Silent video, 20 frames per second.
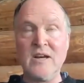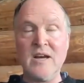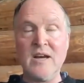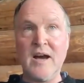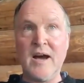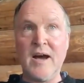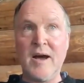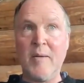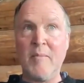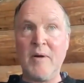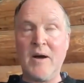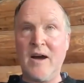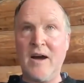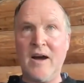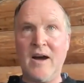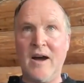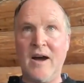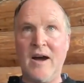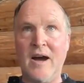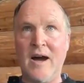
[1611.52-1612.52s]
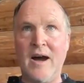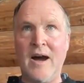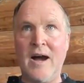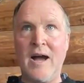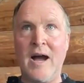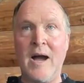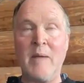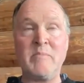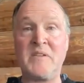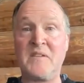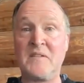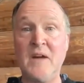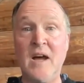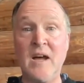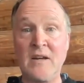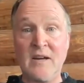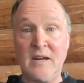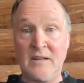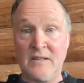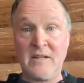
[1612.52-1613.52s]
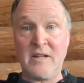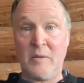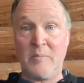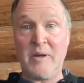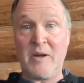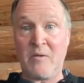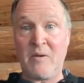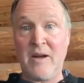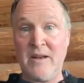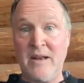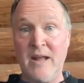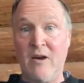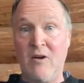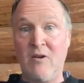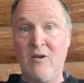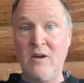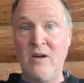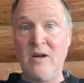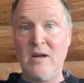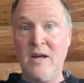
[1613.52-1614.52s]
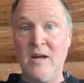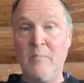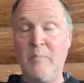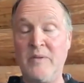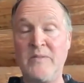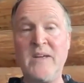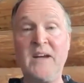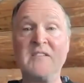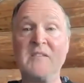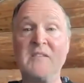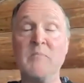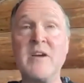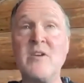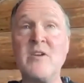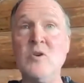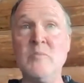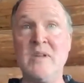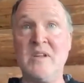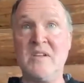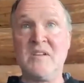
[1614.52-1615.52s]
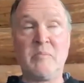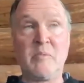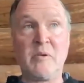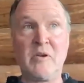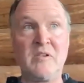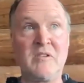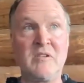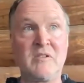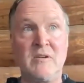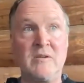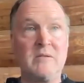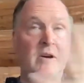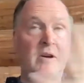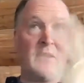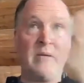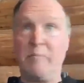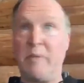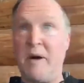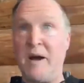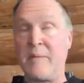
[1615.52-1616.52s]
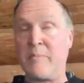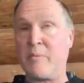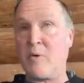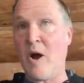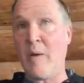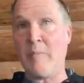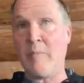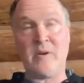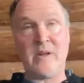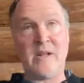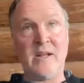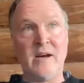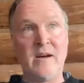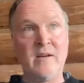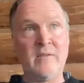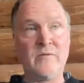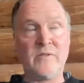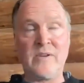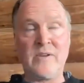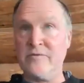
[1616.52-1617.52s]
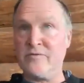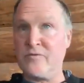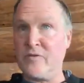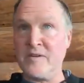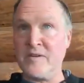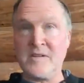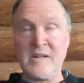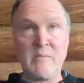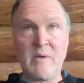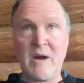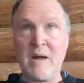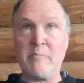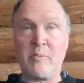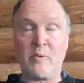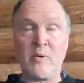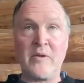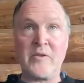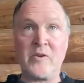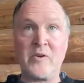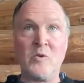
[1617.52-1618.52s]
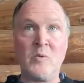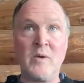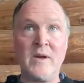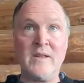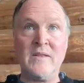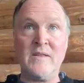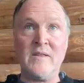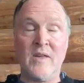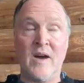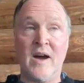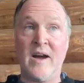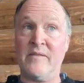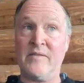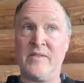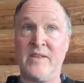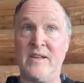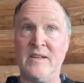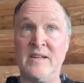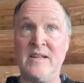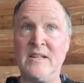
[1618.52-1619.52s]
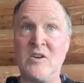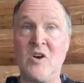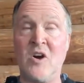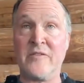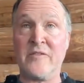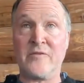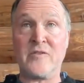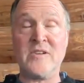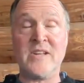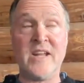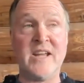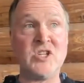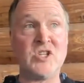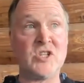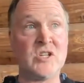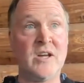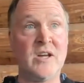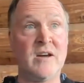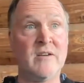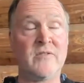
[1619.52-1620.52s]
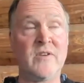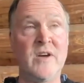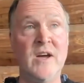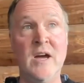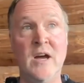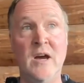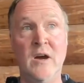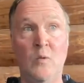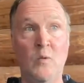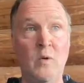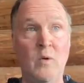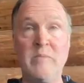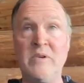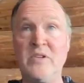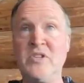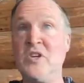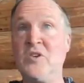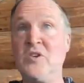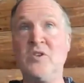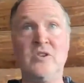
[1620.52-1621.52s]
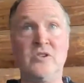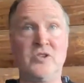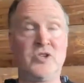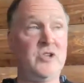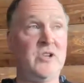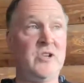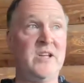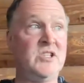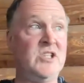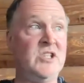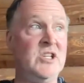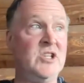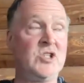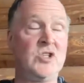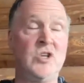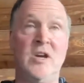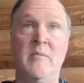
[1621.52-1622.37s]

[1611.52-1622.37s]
I'm stuck a little bit right now. But that's my human experience on buying property, of confronting my brother when they need confrontation, of what material should I teach?